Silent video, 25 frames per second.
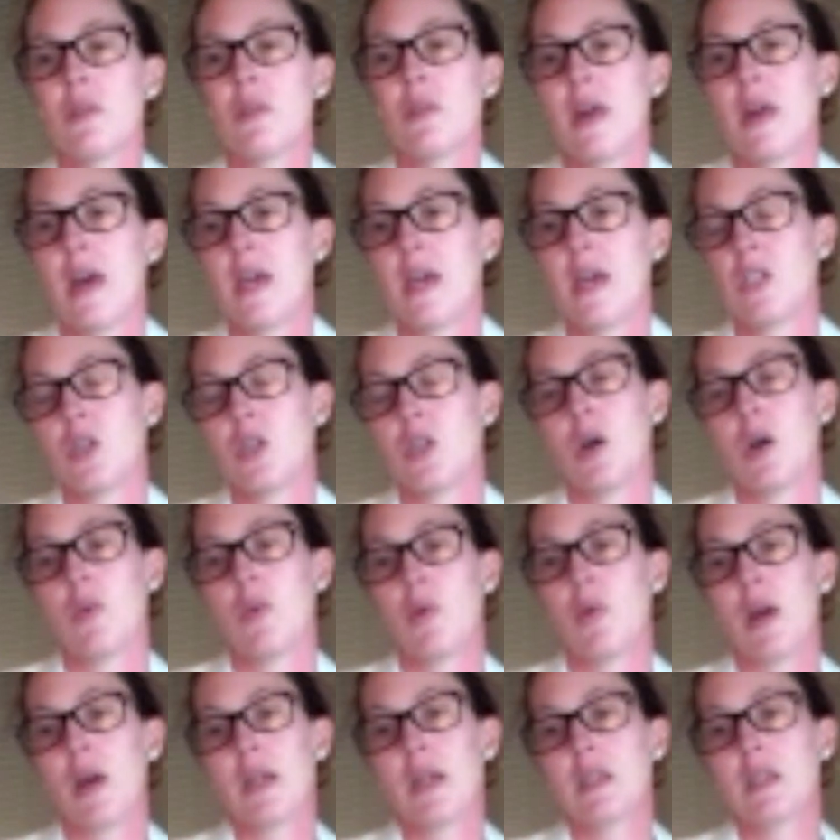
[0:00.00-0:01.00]
the HR
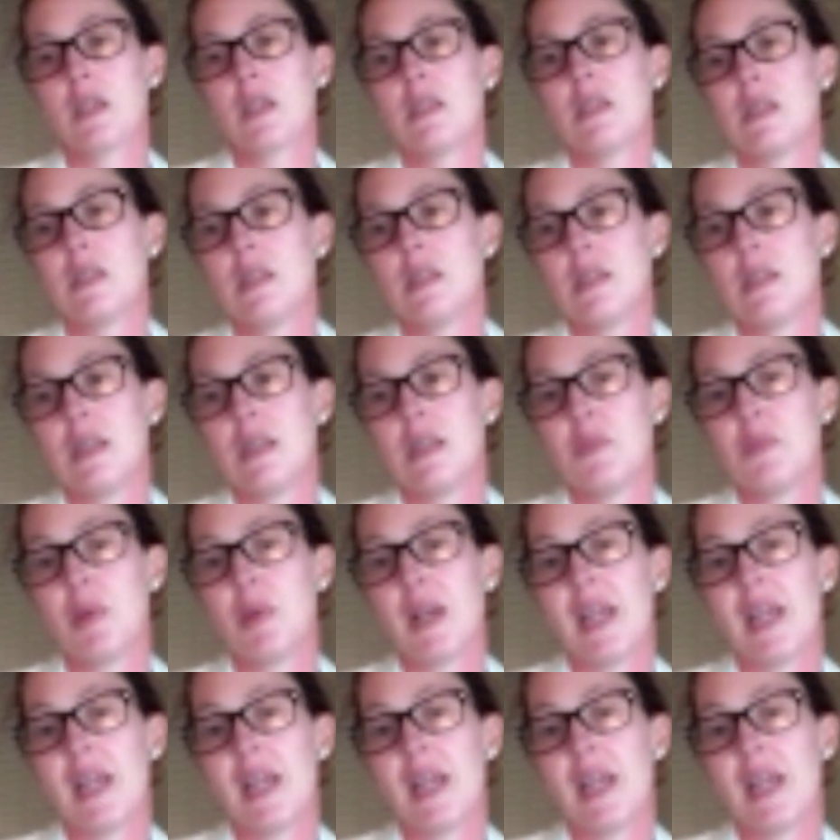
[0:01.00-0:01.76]
practices in